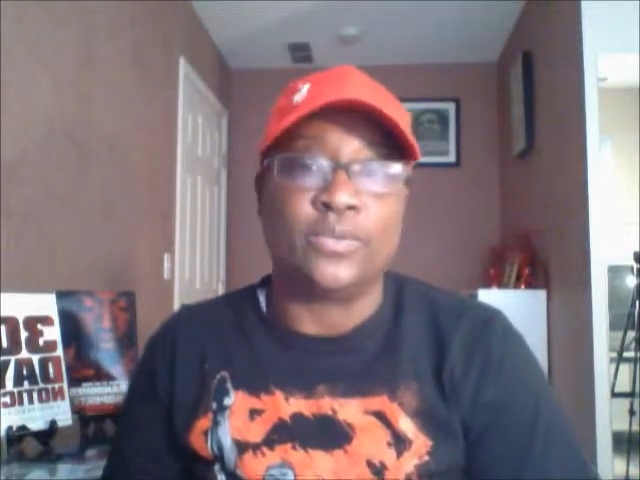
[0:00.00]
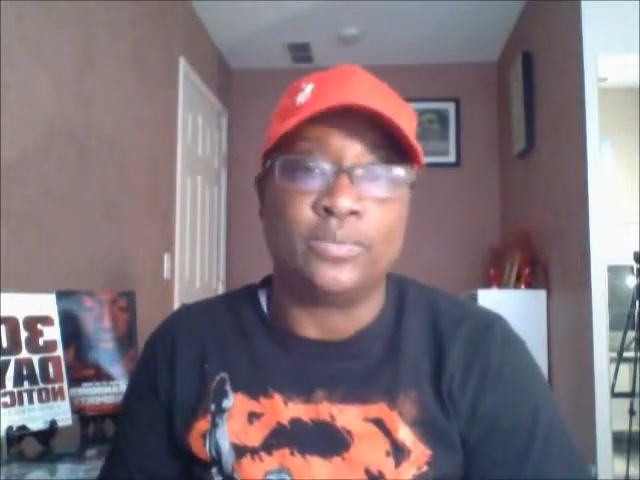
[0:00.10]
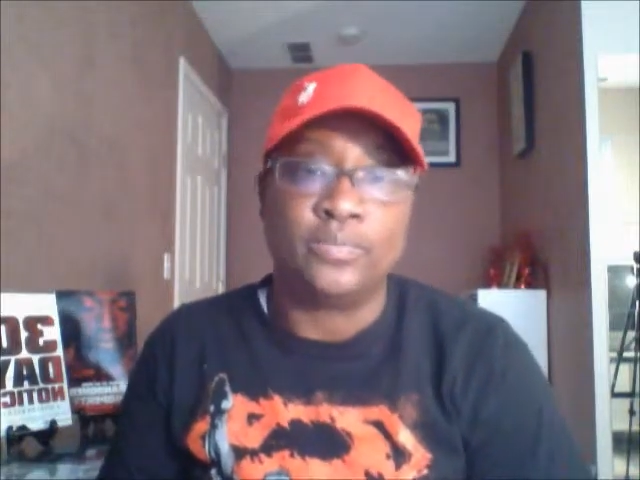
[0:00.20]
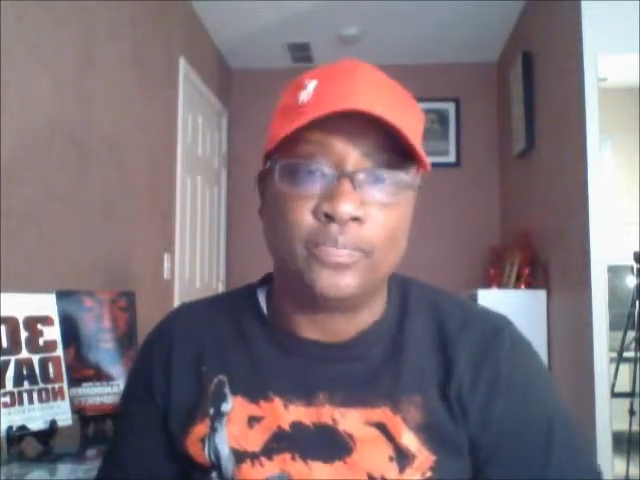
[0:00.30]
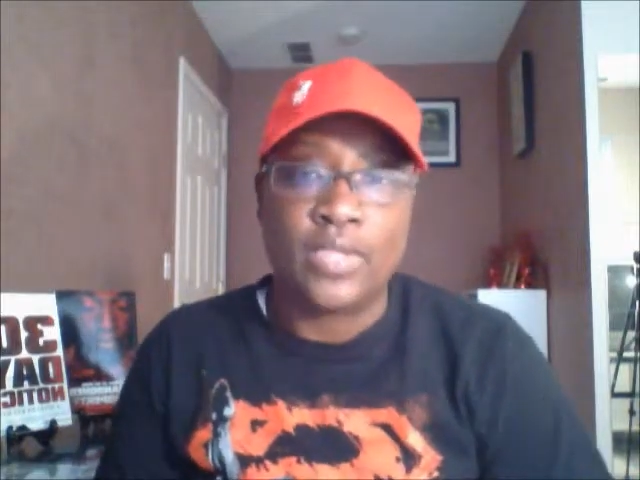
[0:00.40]

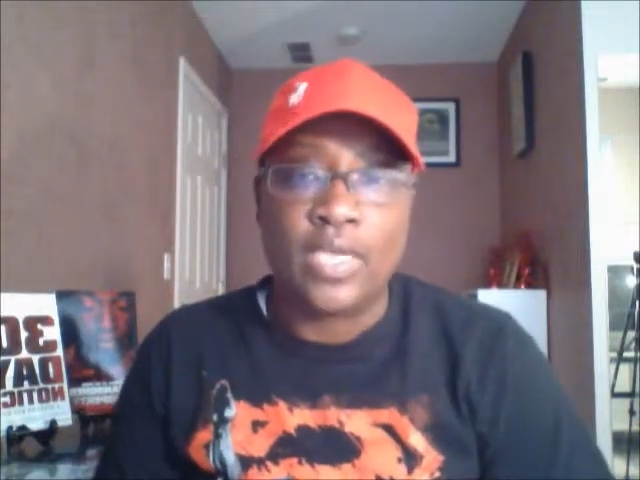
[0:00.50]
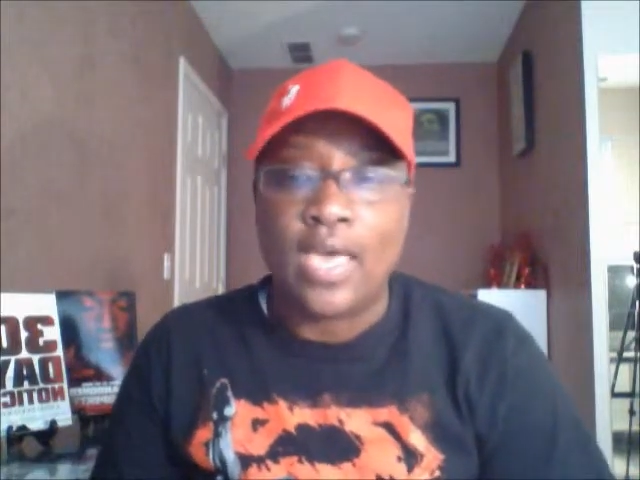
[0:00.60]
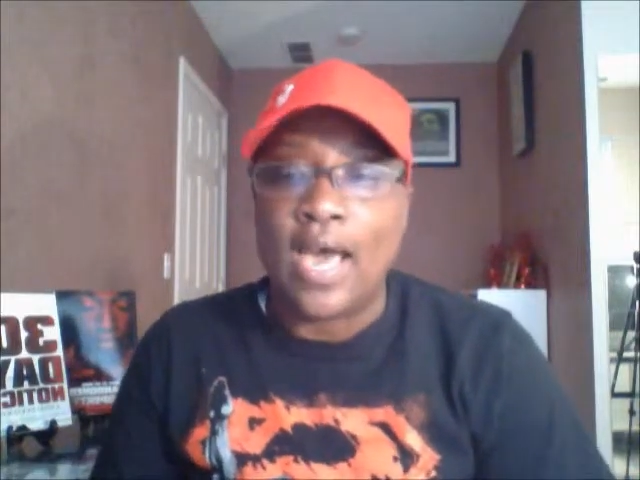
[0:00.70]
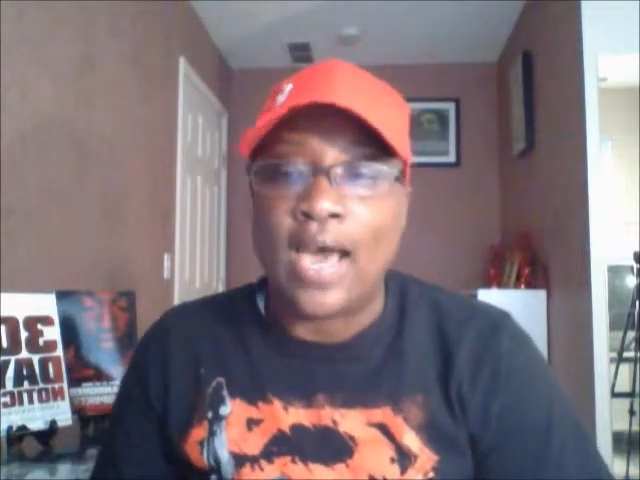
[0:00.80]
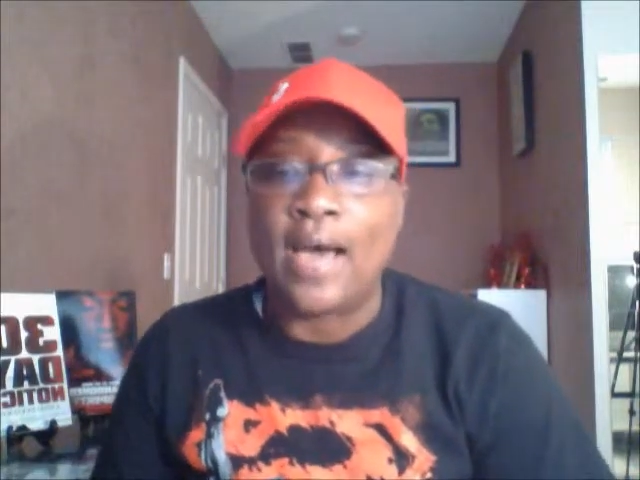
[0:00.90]

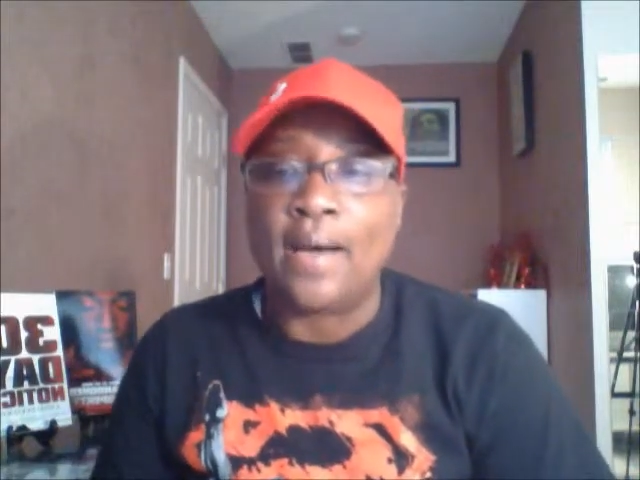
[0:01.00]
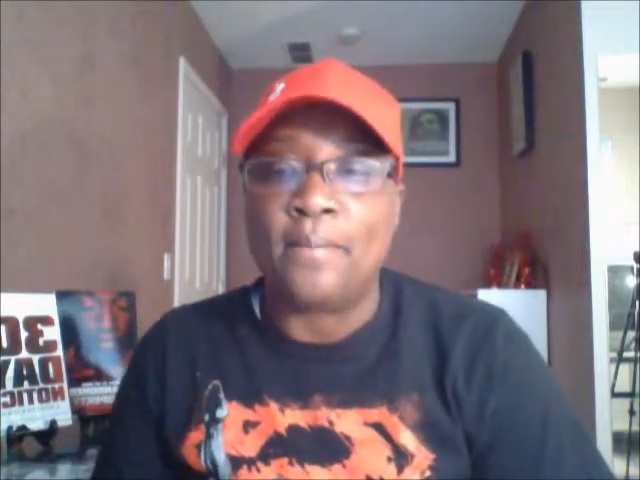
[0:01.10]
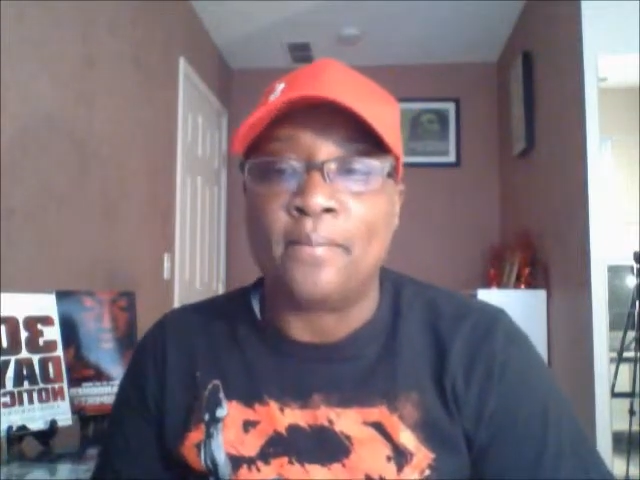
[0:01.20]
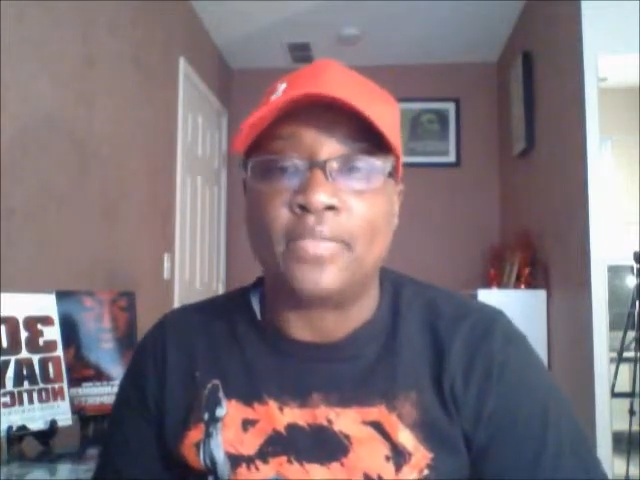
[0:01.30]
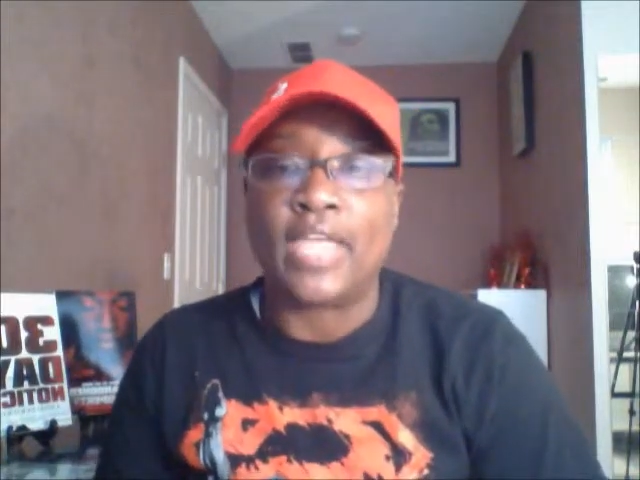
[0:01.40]
Um,
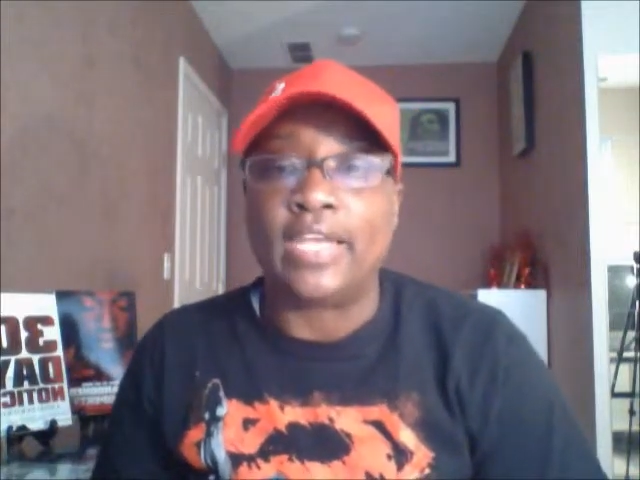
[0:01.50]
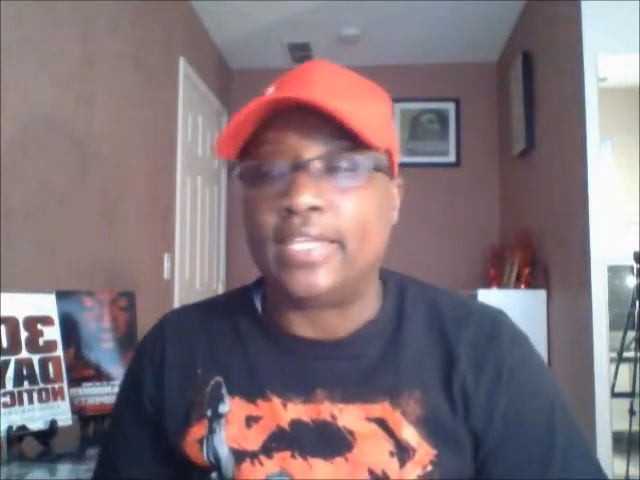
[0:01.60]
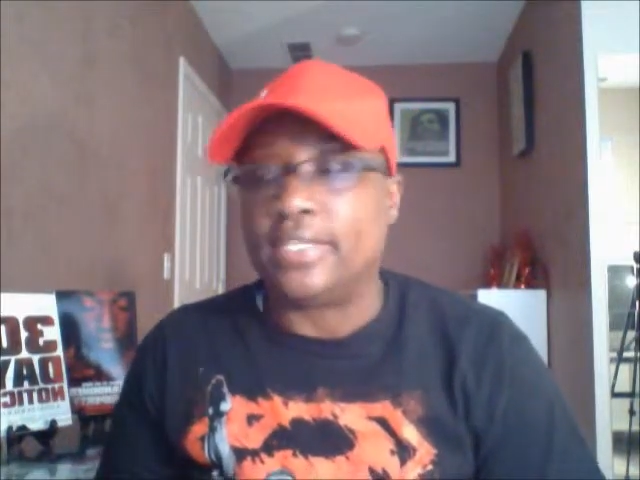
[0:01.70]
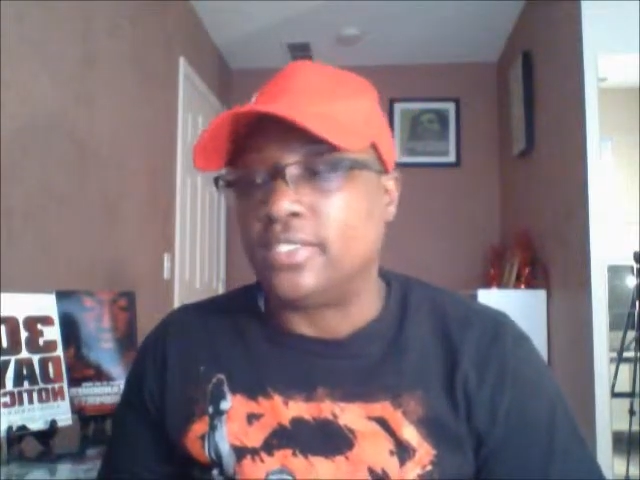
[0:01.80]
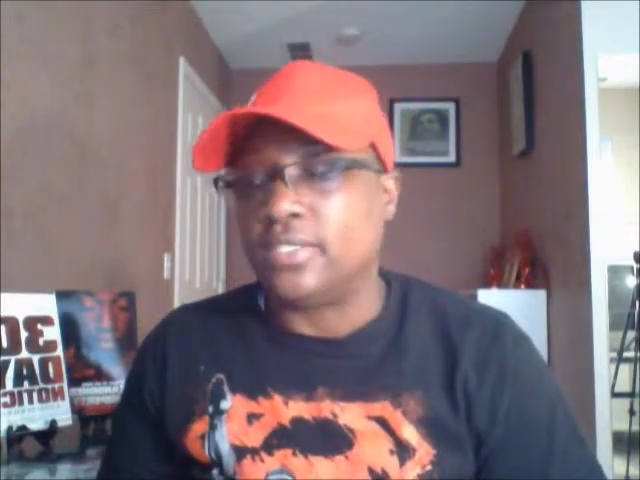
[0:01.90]
I need